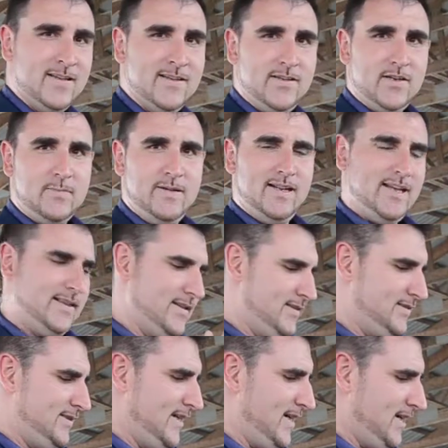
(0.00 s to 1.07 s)
You can be like this,
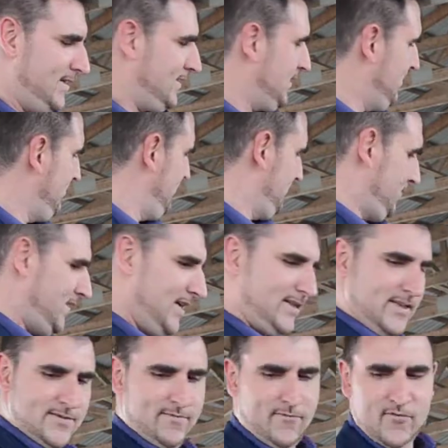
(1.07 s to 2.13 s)
come be like
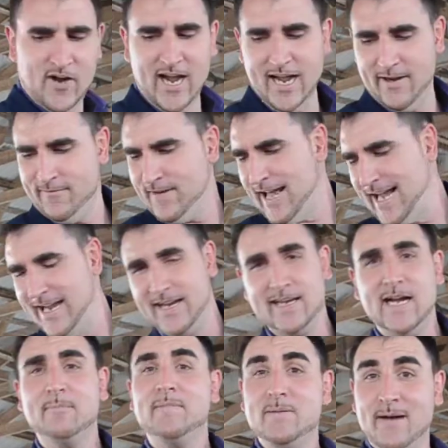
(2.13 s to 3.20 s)
this fly and
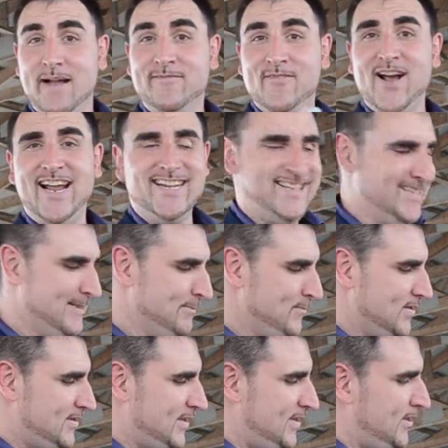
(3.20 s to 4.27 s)
come be my friend.
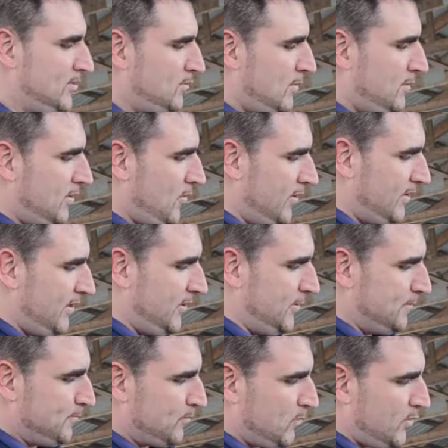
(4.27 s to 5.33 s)
So here's what we're going to do.
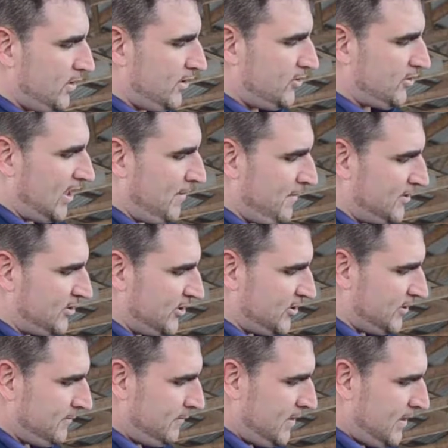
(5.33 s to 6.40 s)
We're going to draw a
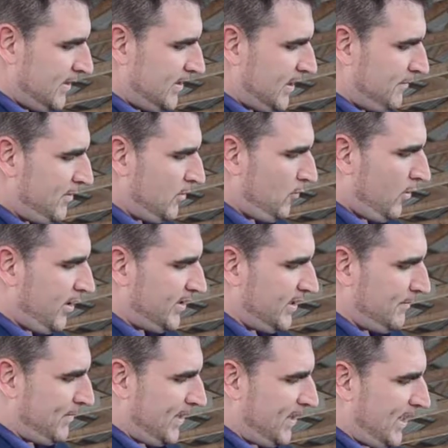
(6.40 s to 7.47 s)
magician. Now, I'm going to warn you,
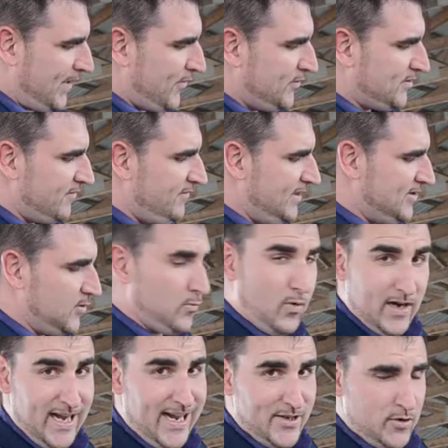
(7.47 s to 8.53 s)
there's a reason
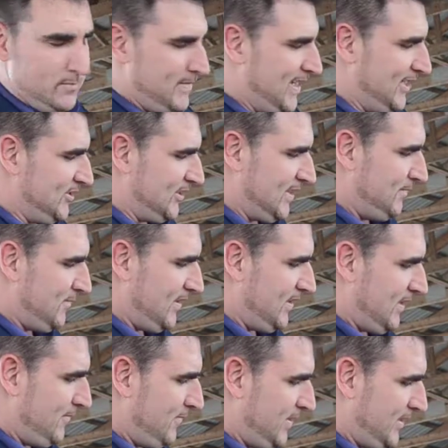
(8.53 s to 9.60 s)
why I do magic. I'm
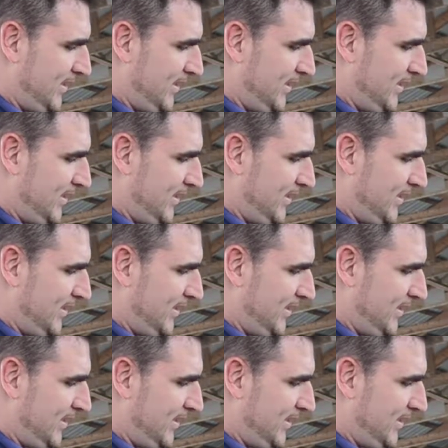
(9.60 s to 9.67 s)
not a